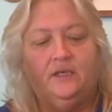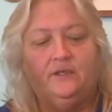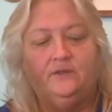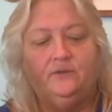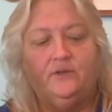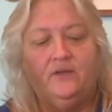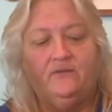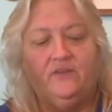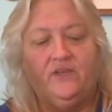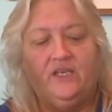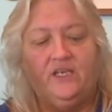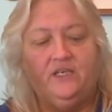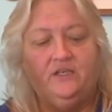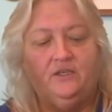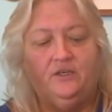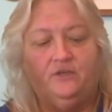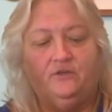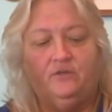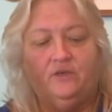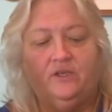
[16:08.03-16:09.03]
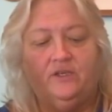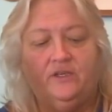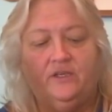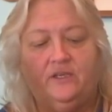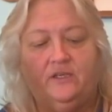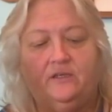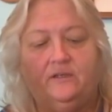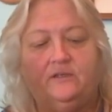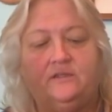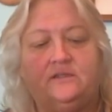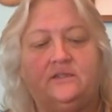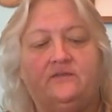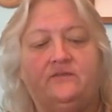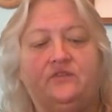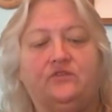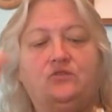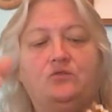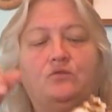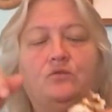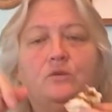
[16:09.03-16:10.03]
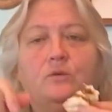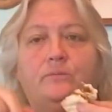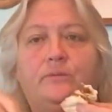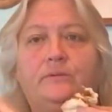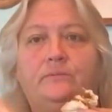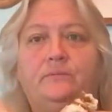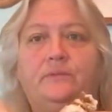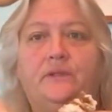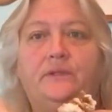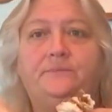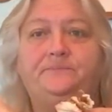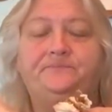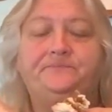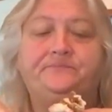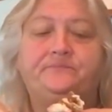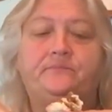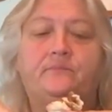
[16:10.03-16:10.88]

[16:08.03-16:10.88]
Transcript: I don't have the heat on or anything because I have the door open, but...